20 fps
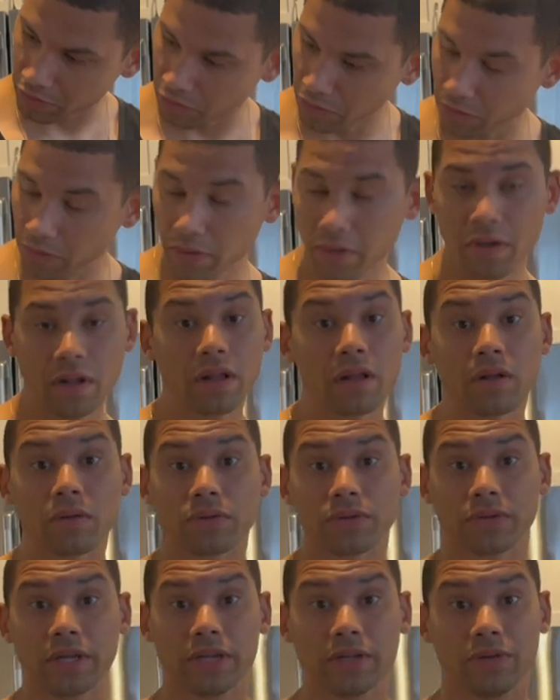cool.
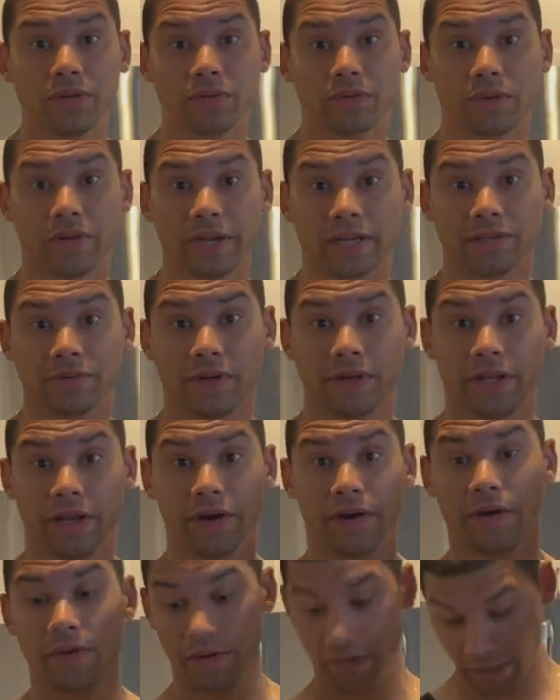Stay tuned for the next
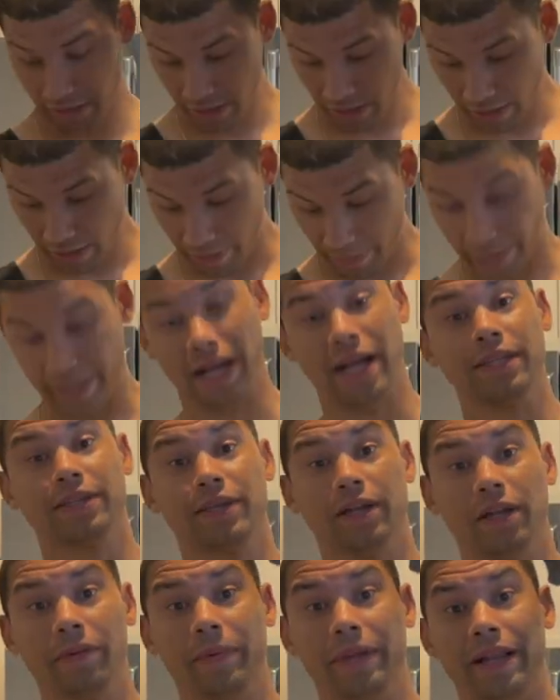video. My dad's
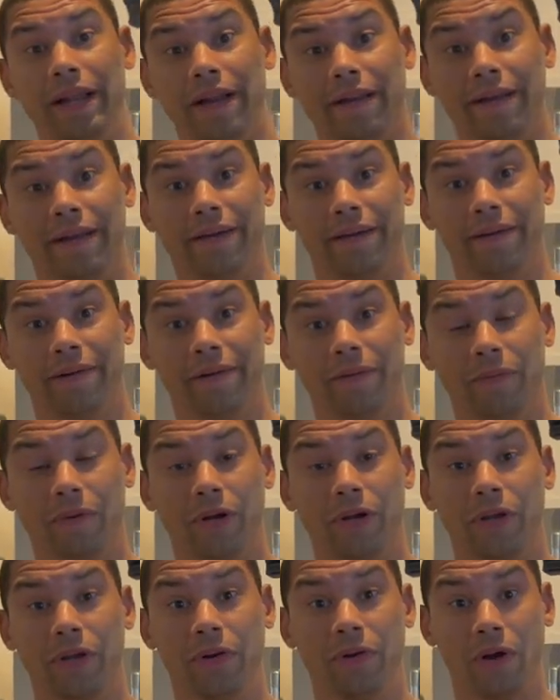gonna be down here. We're
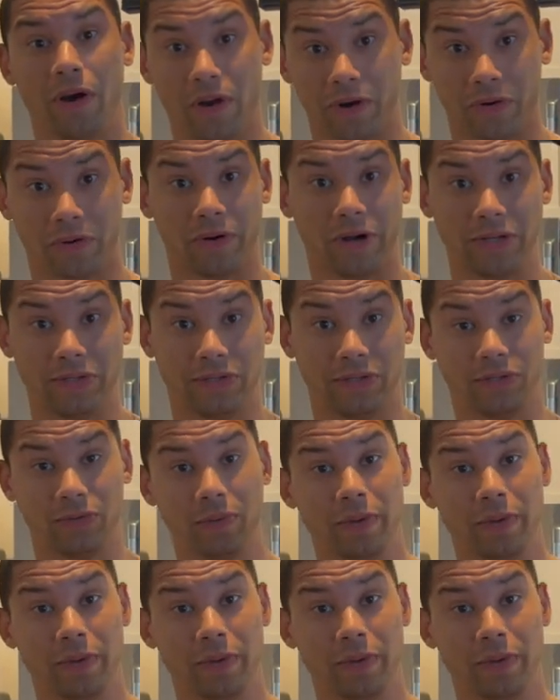gonna go to autocross this